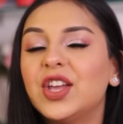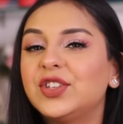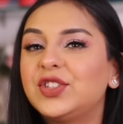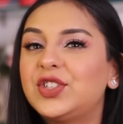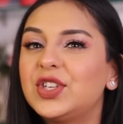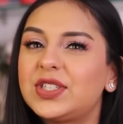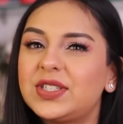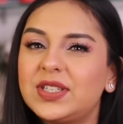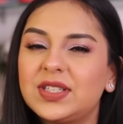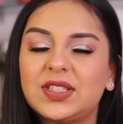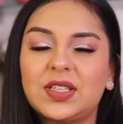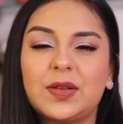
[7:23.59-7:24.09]

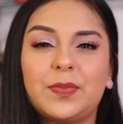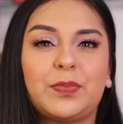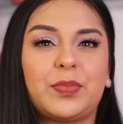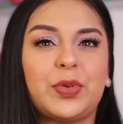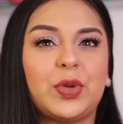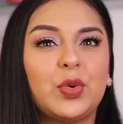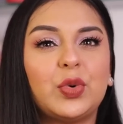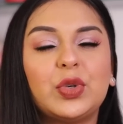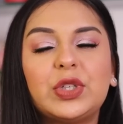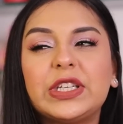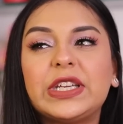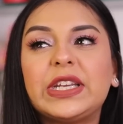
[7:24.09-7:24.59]
Just as a
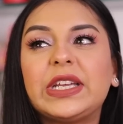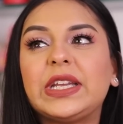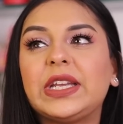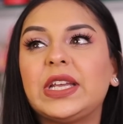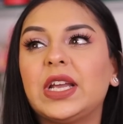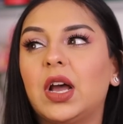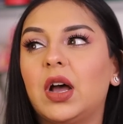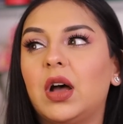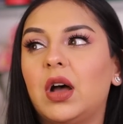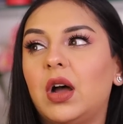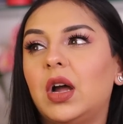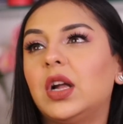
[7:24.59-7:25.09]
beauty
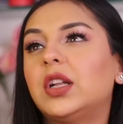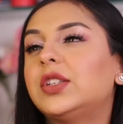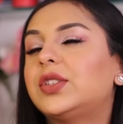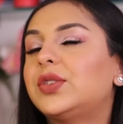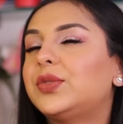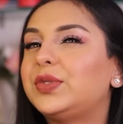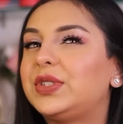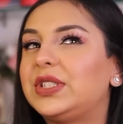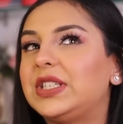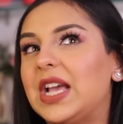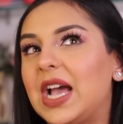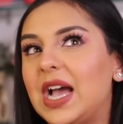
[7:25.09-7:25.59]

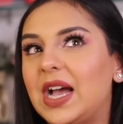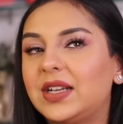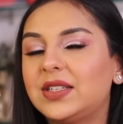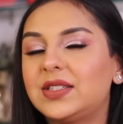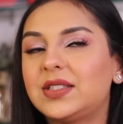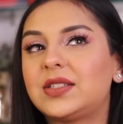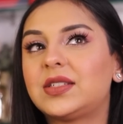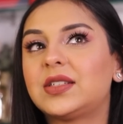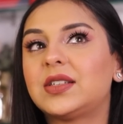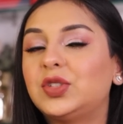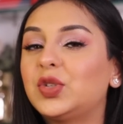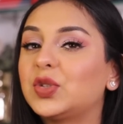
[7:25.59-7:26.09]

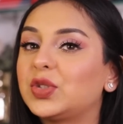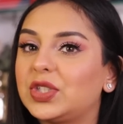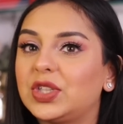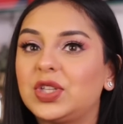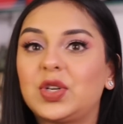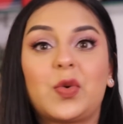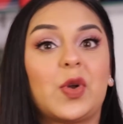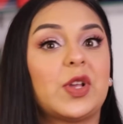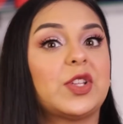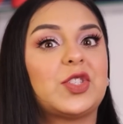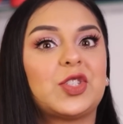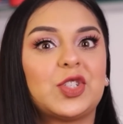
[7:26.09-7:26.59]
enthusiast, those are the
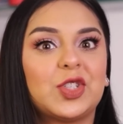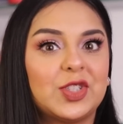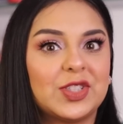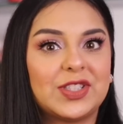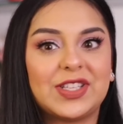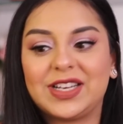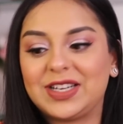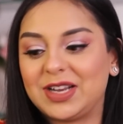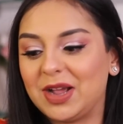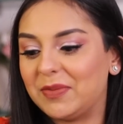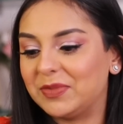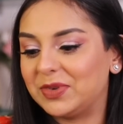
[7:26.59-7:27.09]
questions
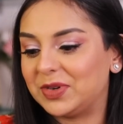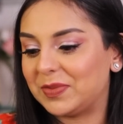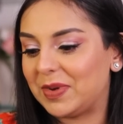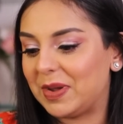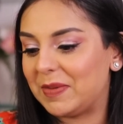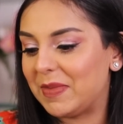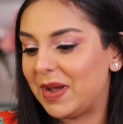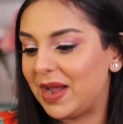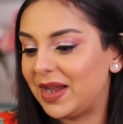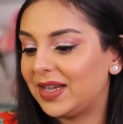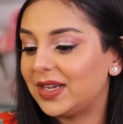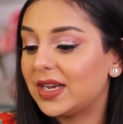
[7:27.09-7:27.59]
that come to my
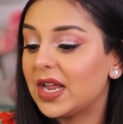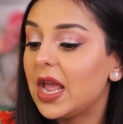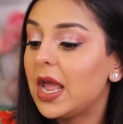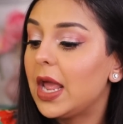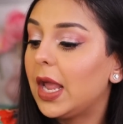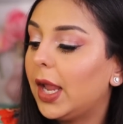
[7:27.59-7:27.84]
mind.